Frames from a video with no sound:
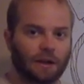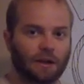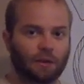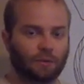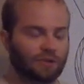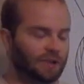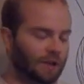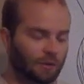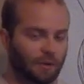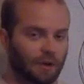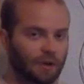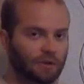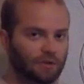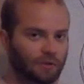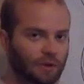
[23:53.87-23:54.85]
which I quite
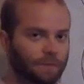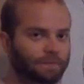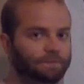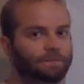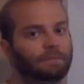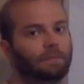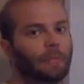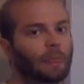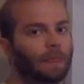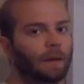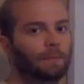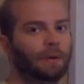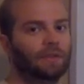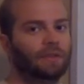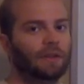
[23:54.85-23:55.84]
enjoy.
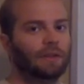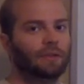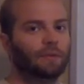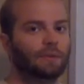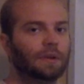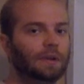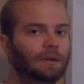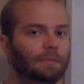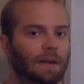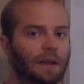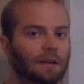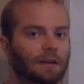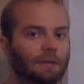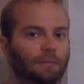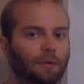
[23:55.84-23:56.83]
But the three
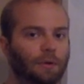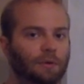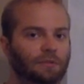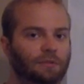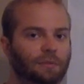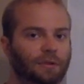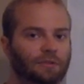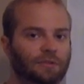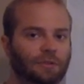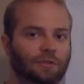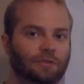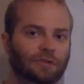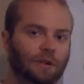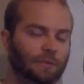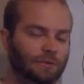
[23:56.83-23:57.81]
main components about steering
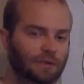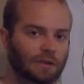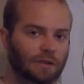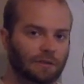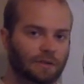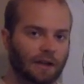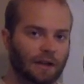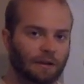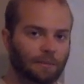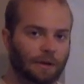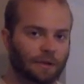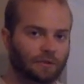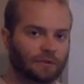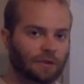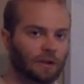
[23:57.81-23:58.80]
geometry that you care
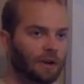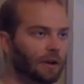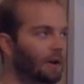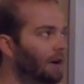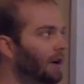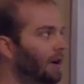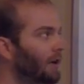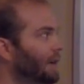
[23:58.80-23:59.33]
about are